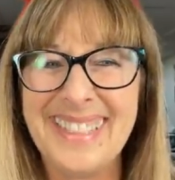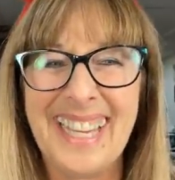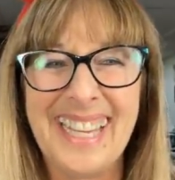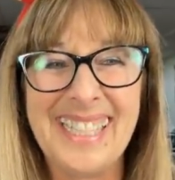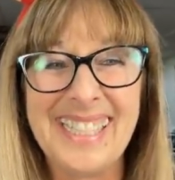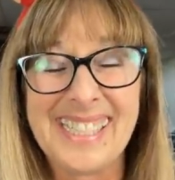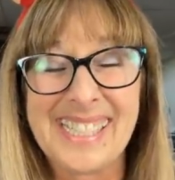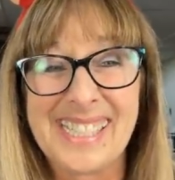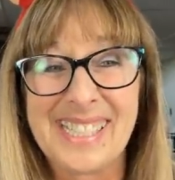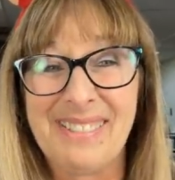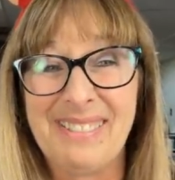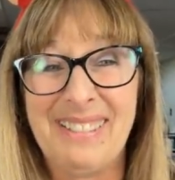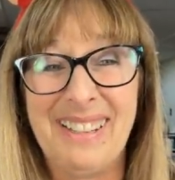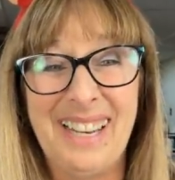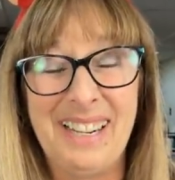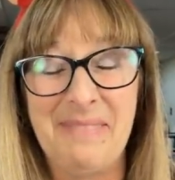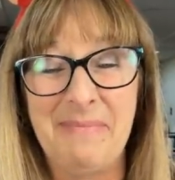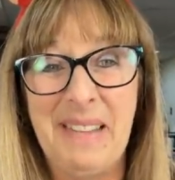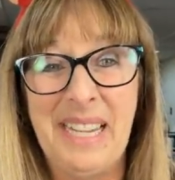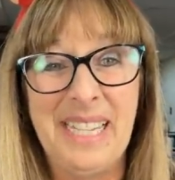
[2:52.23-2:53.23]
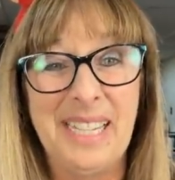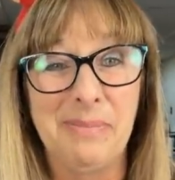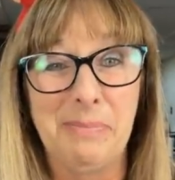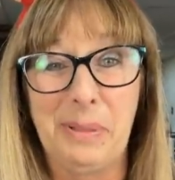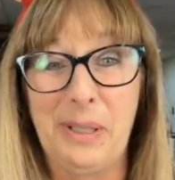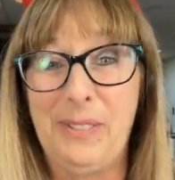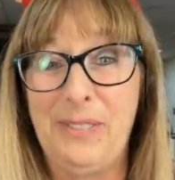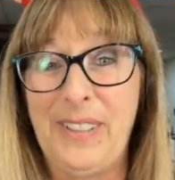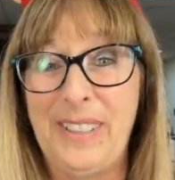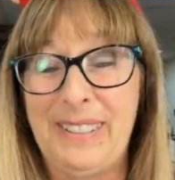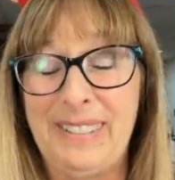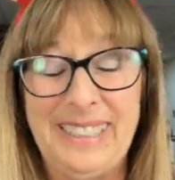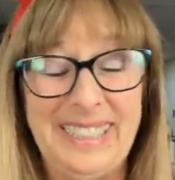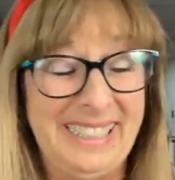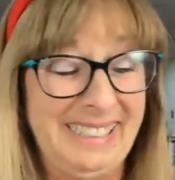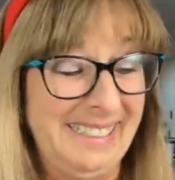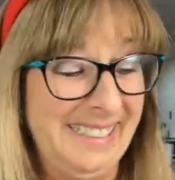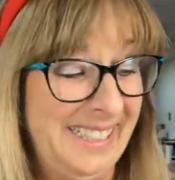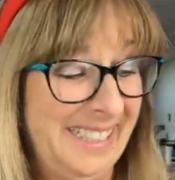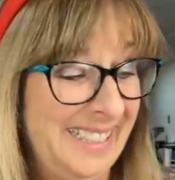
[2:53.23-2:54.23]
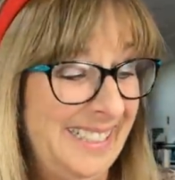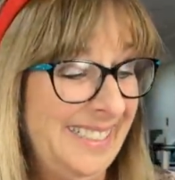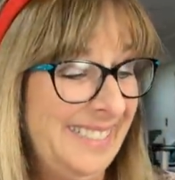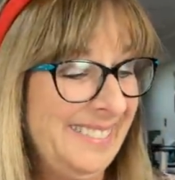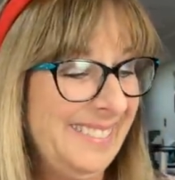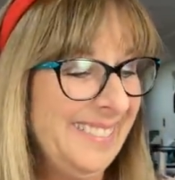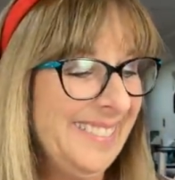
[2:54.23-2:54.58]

I'm gonna make it perfectly clear.